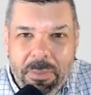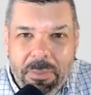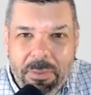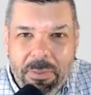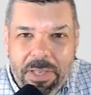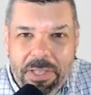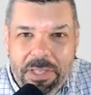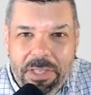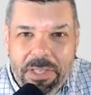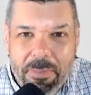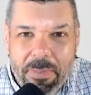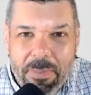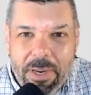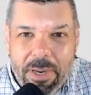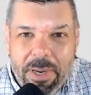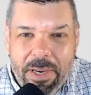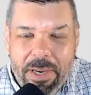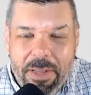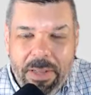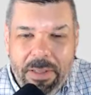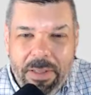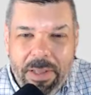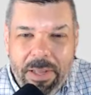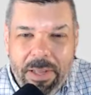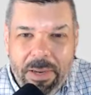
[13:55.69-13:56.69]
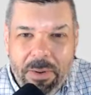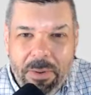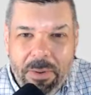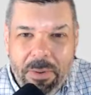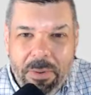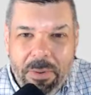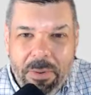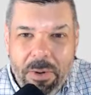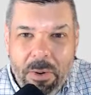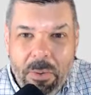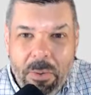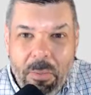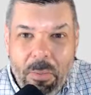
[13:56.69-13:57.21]
press a button and they
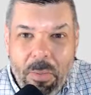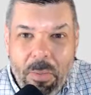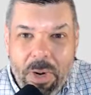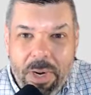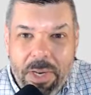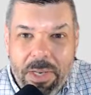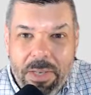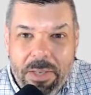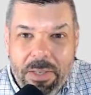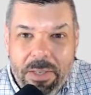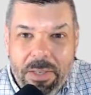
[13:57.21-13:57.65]
don't know what